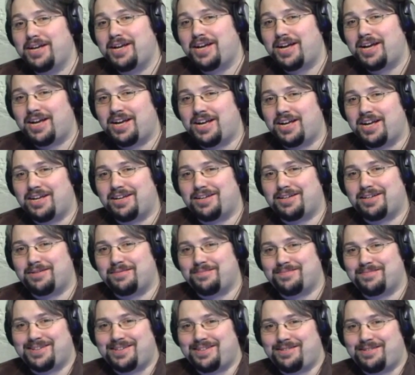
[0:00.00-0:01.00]

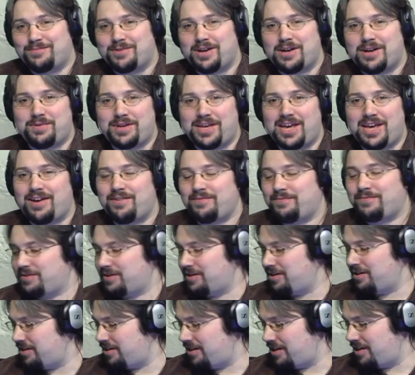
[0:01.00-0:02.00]
Why we have
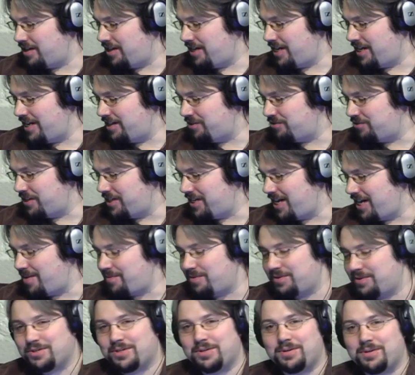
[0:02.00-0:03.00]
Android
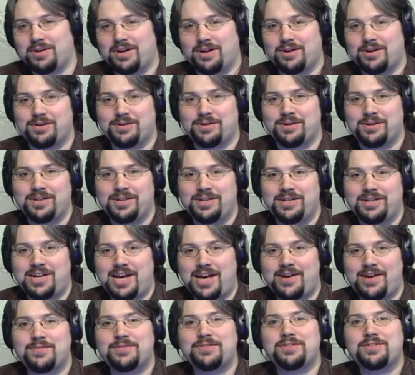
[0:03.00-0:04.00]
tablets are
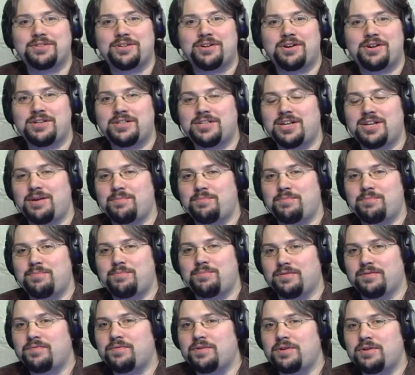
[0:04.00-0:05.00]
having such a hard time
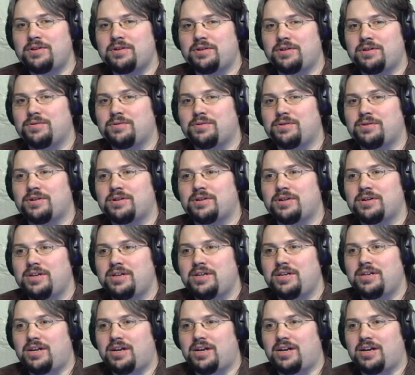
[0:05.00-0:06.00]
putting a foot in the door
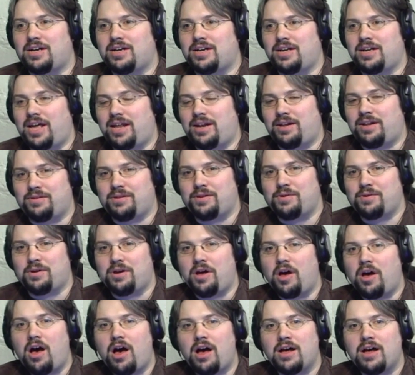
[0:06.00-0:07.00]
at a low
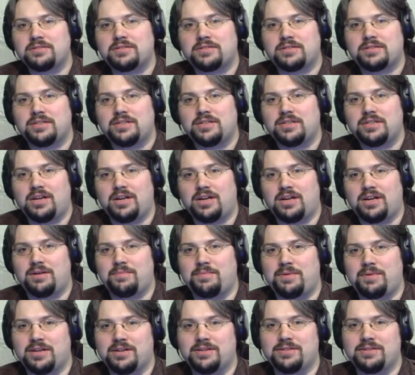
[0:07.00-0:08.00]
cost,
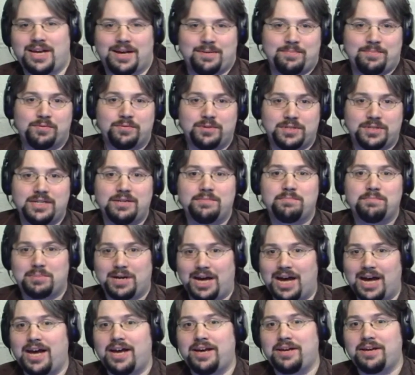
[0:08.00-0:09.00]
because Apple did
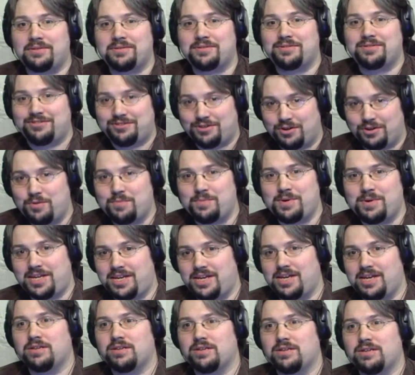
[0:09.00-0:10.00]
buy so
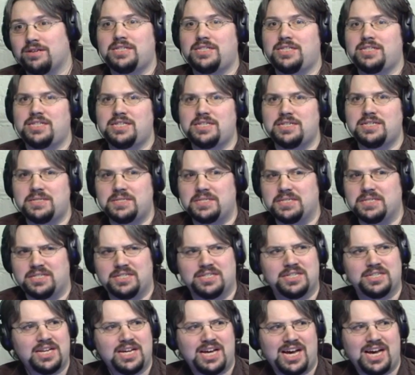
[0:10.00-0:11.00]
many LCDs,
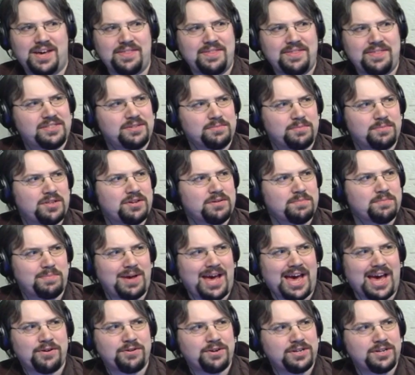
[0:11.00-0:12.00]
and I think some other
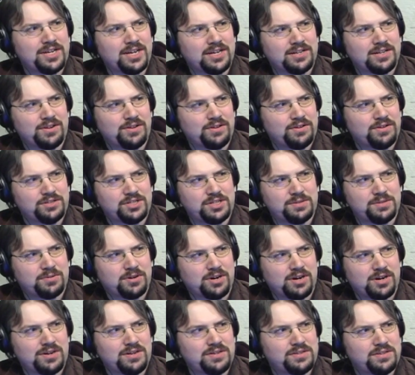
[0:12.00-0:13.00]
battery technology
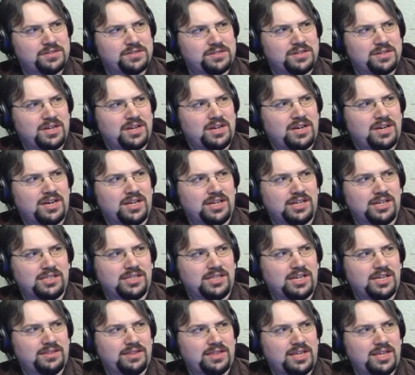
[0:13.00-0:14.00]
parts. Like
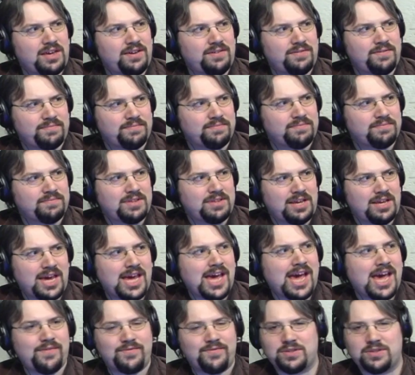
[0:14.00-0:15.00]
they
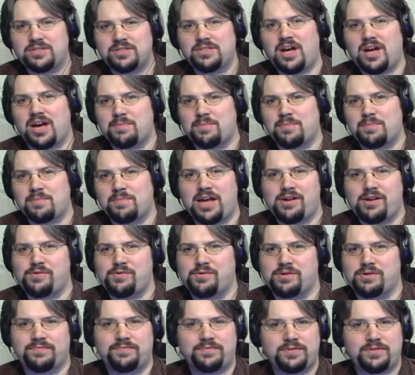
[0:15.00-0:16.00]
have a stockpile
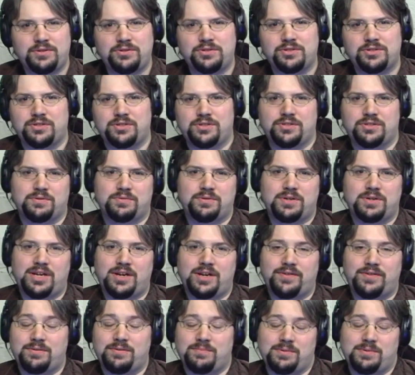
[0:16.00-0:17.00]
or futures or
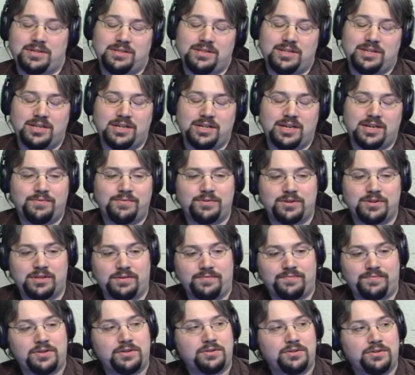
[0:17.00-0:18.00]
whatever. But then again, what do
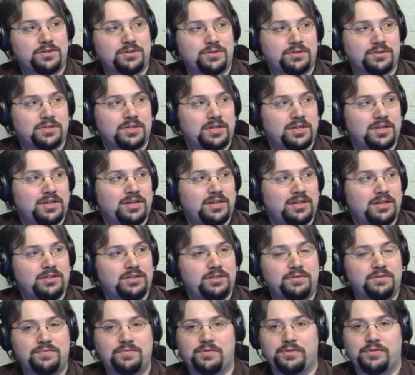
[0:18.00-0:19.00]
the futures
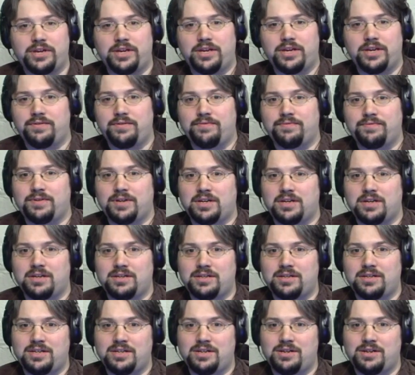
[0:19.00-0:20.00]
do for you if
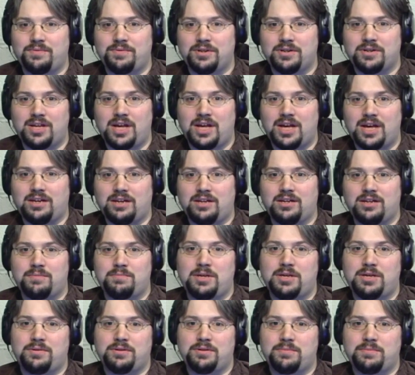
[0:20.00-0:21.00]
they're not going to
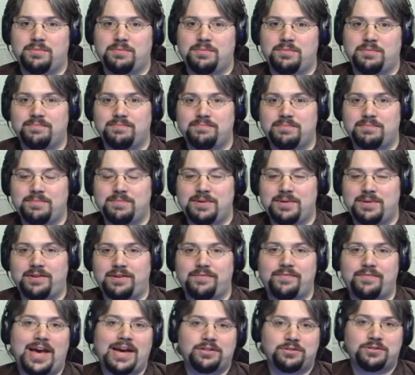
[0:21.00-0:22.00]
be able to be
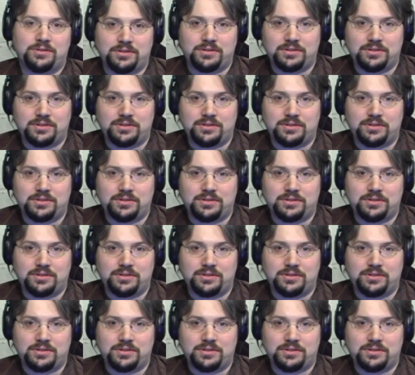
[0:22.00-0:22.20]
manufactured?